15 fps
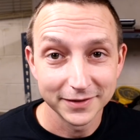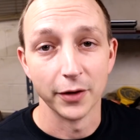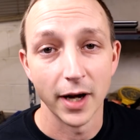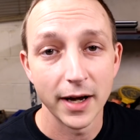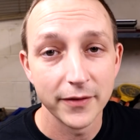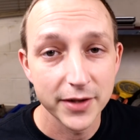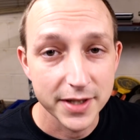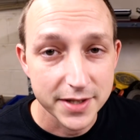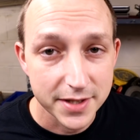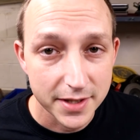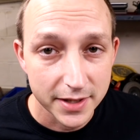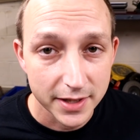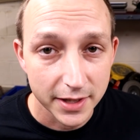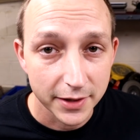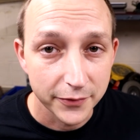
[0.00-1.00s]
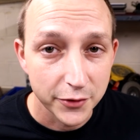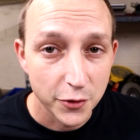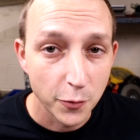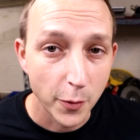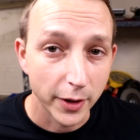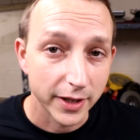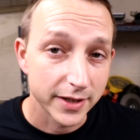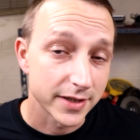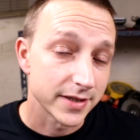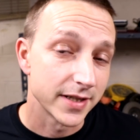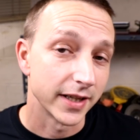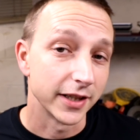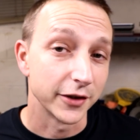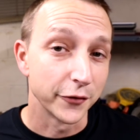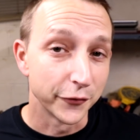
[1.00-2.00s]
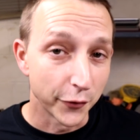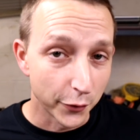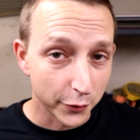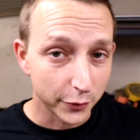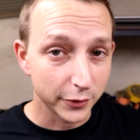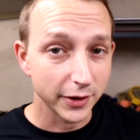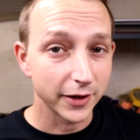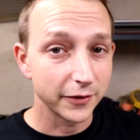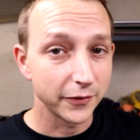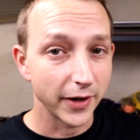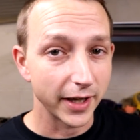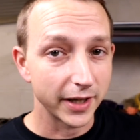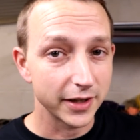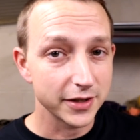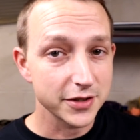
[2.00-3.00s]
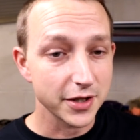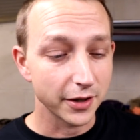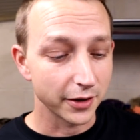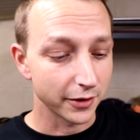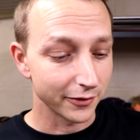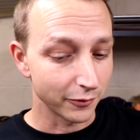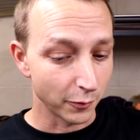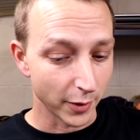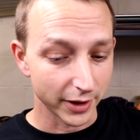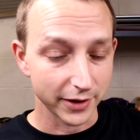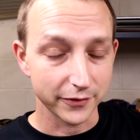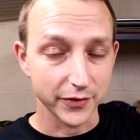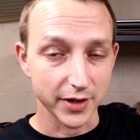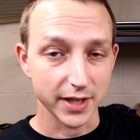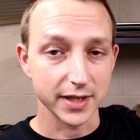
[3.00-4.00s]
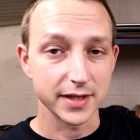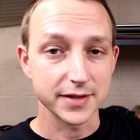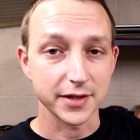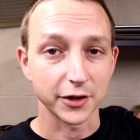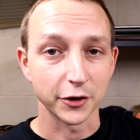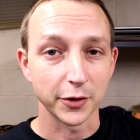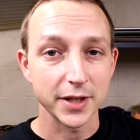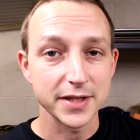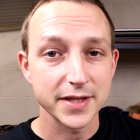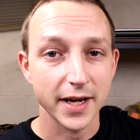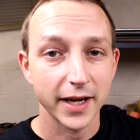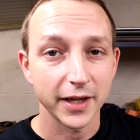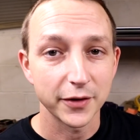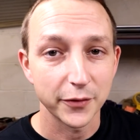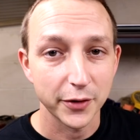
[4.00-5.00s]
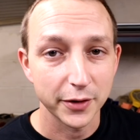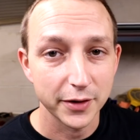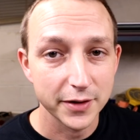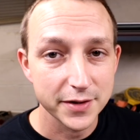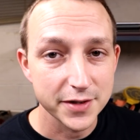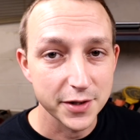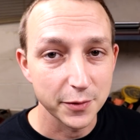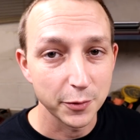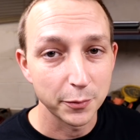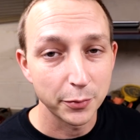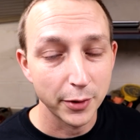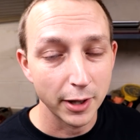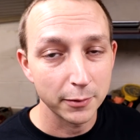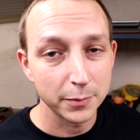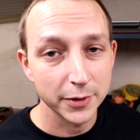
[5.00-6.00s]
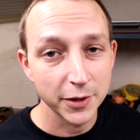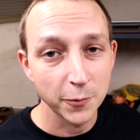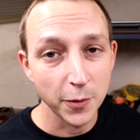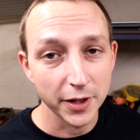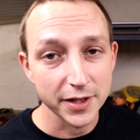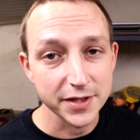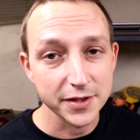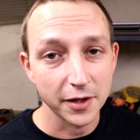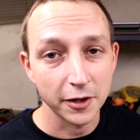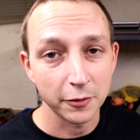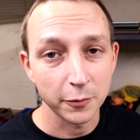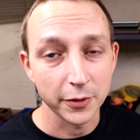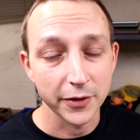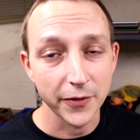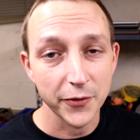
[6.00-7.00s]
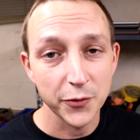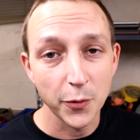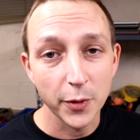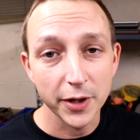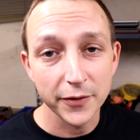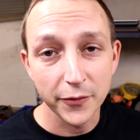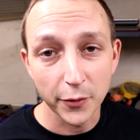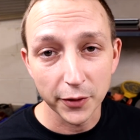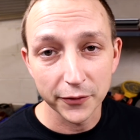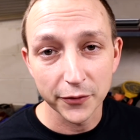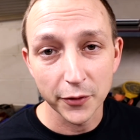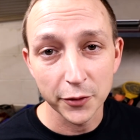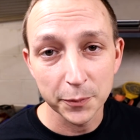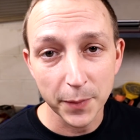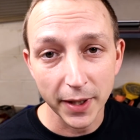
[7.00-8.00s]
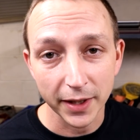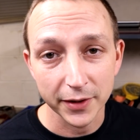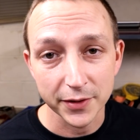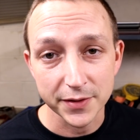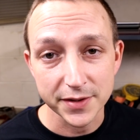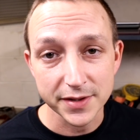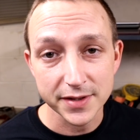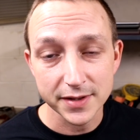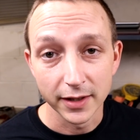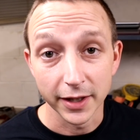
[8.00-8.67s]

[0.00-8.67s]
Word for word: Obviously, if you wanted to take full advantage of one of these grid tie inverters, you would probably want to start with 24 volt panels